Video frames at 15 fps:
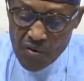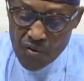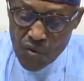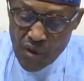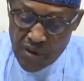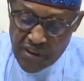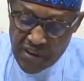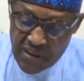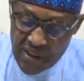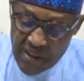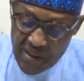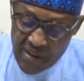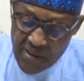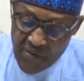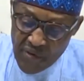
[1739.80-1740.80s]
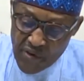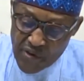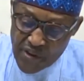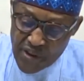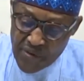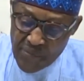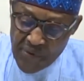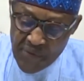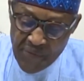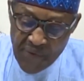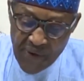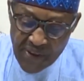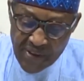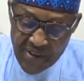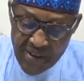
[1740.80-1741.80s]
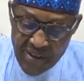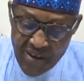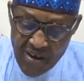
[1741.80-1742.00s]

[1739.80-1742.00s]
Considering the positive impact